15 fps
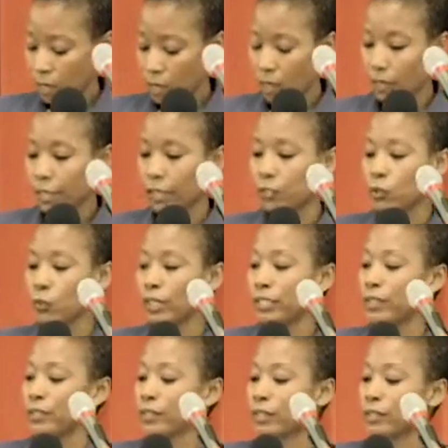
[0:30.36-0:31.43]
Okay, on
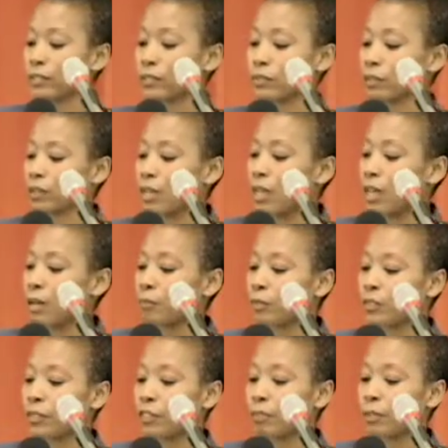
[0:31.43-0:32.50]
26, I'm
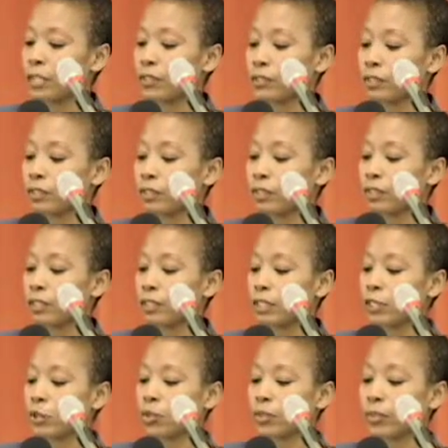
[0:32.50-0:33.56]
just going to mention
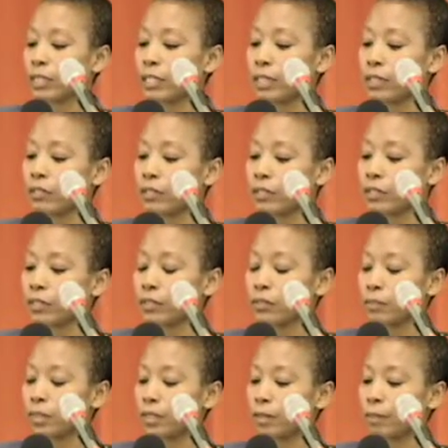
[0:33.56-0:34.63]
inquiry letters. That's
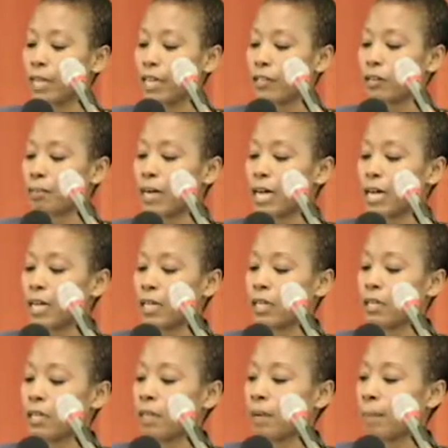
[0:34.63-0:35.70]
item
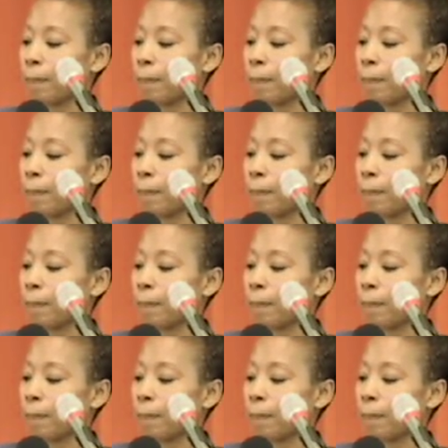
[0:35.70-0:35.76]
I.